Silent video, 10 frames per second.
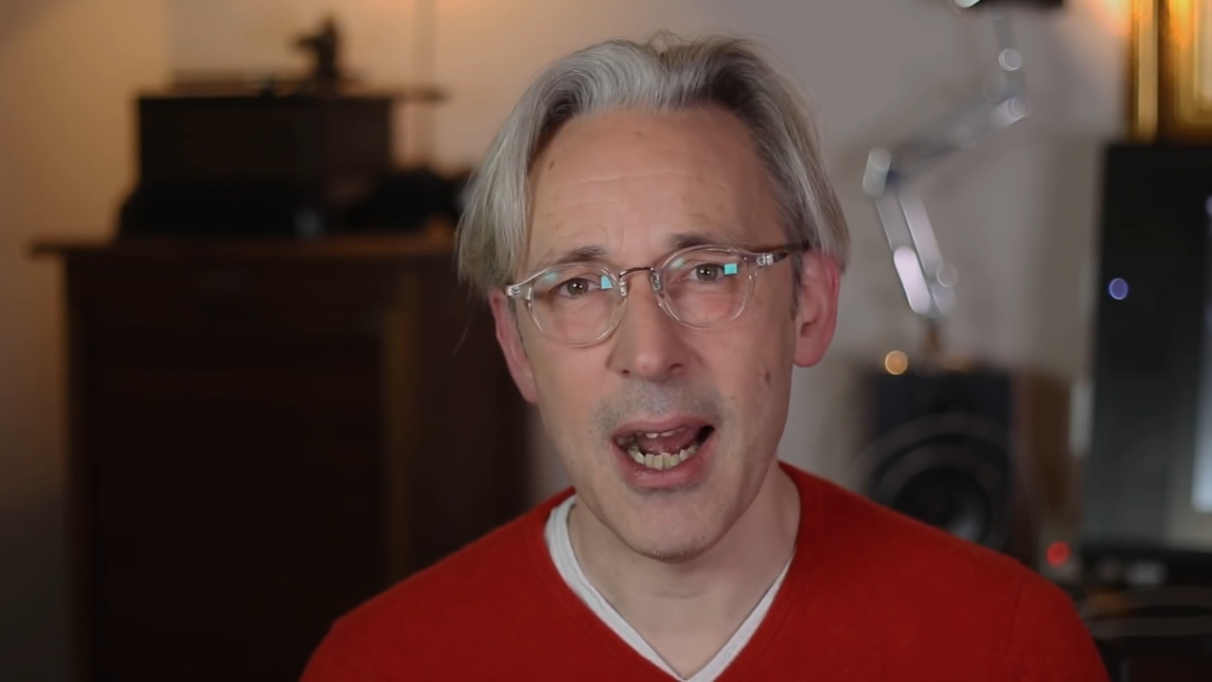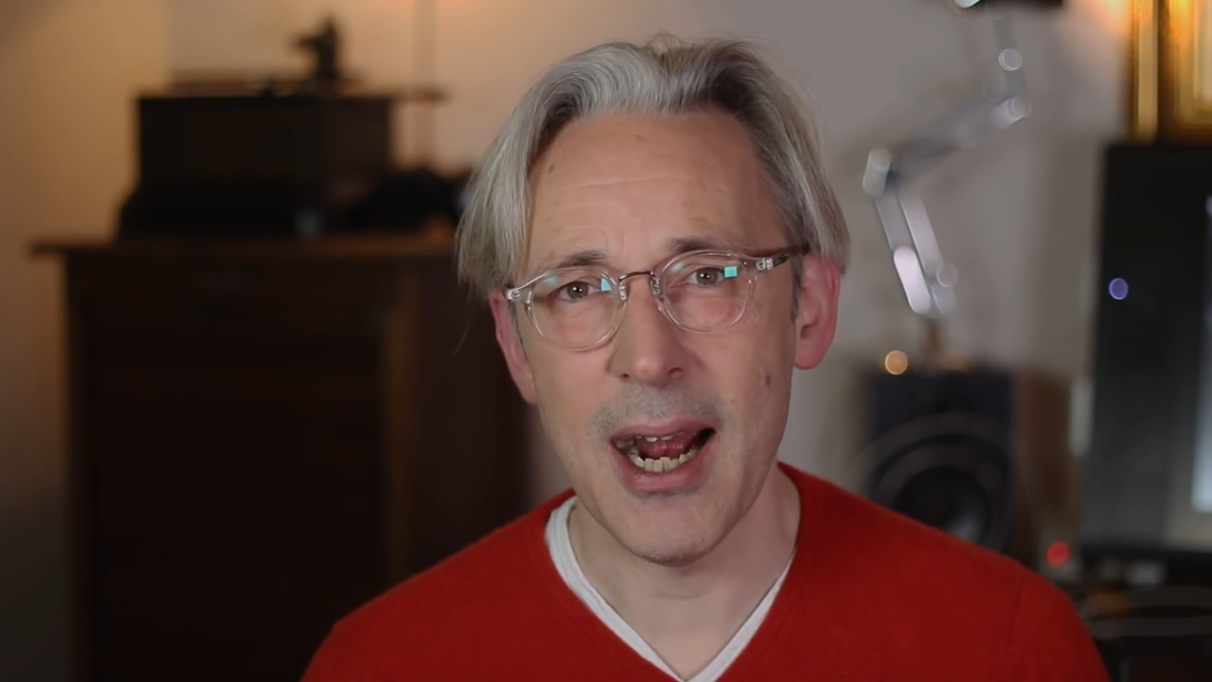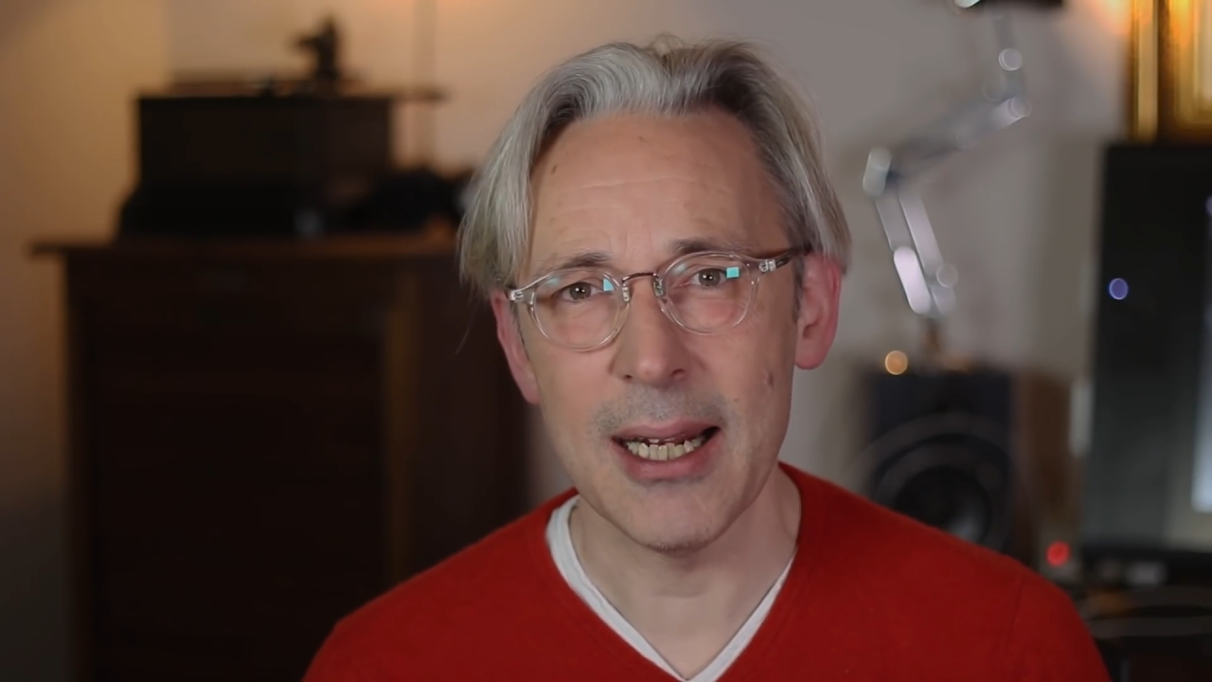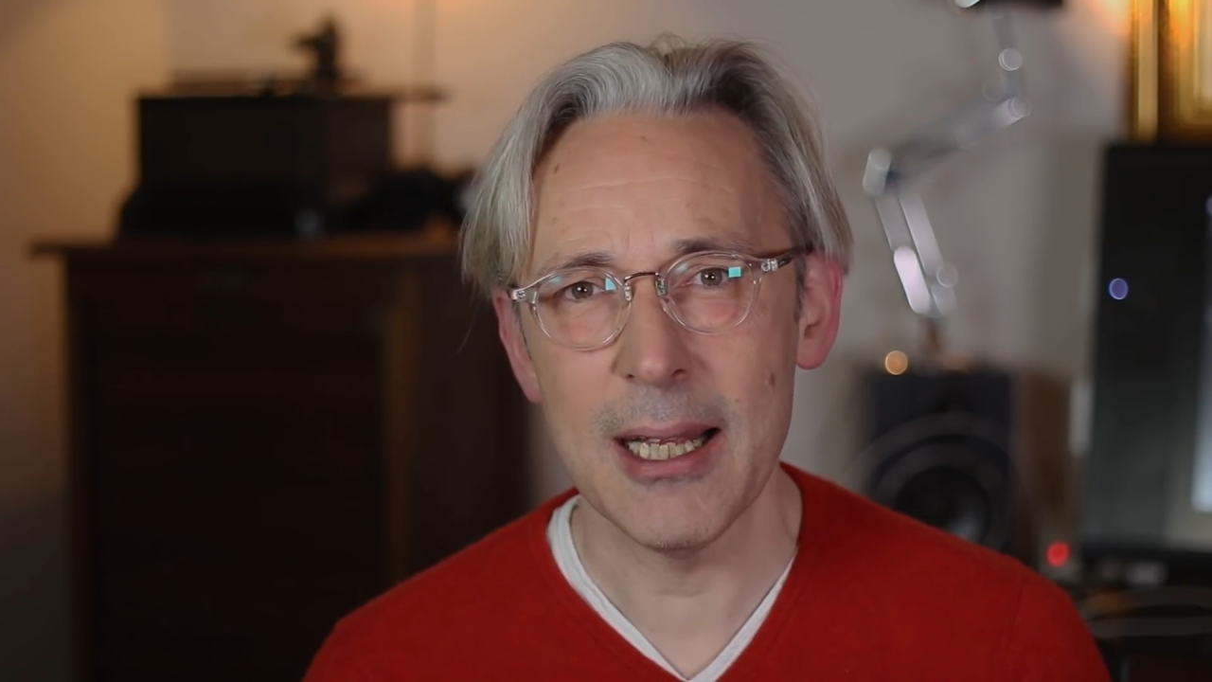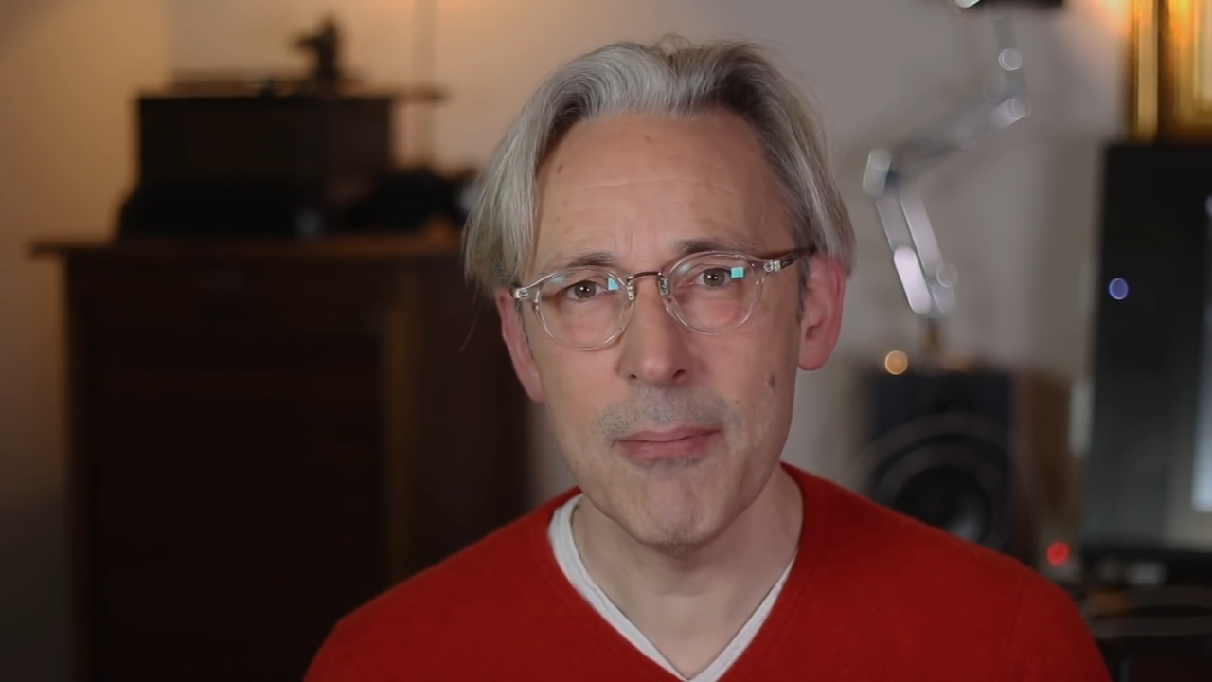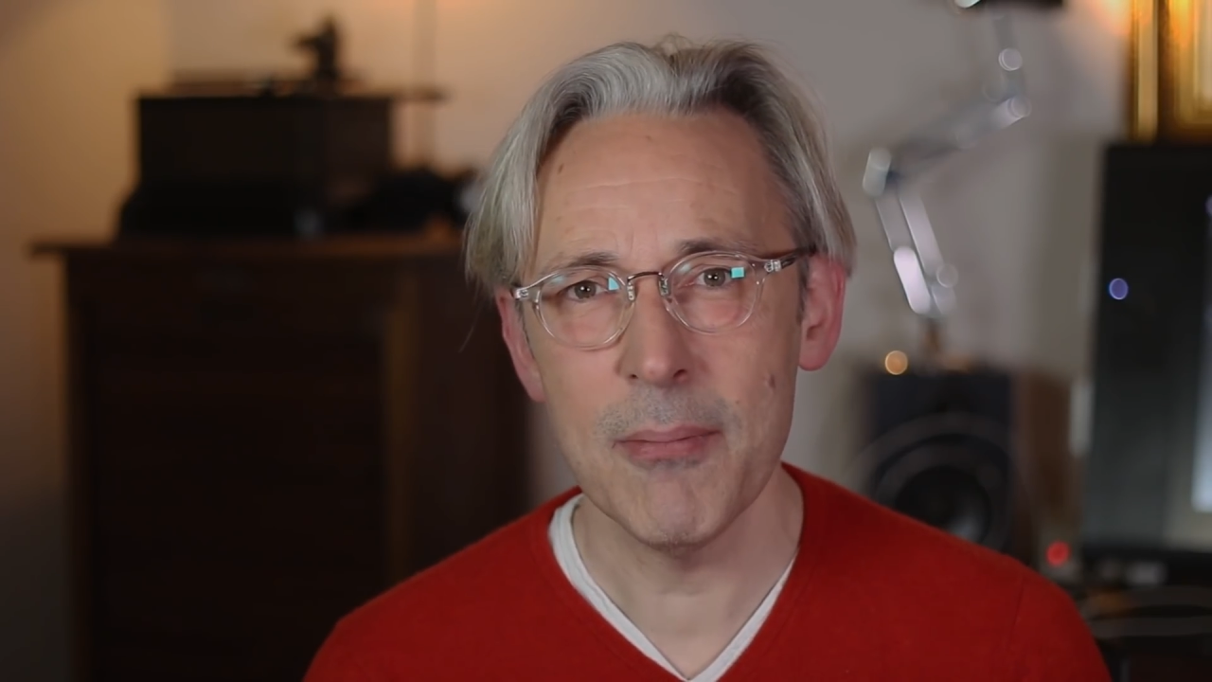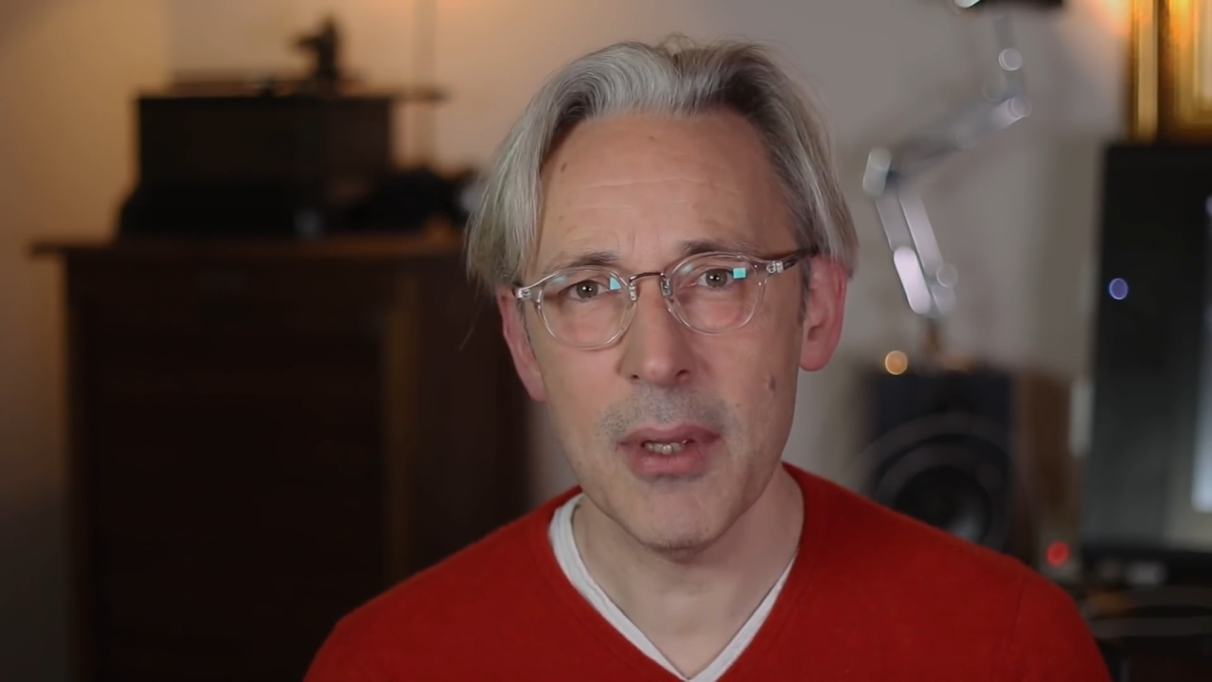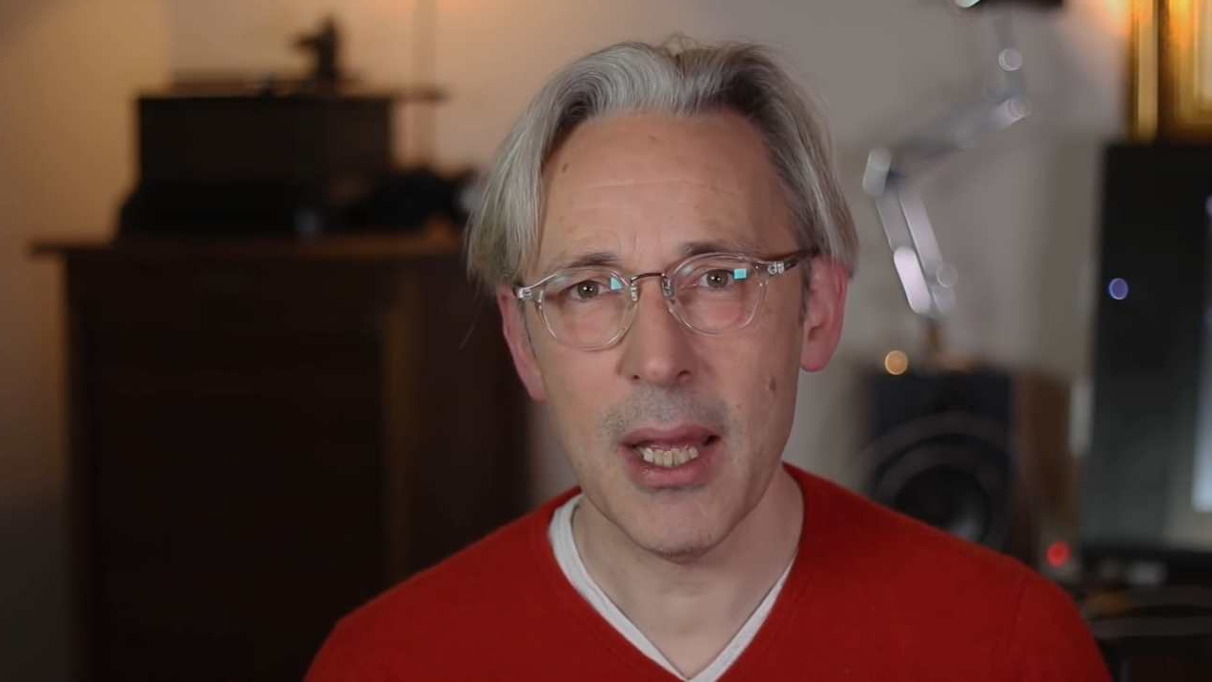Haarlem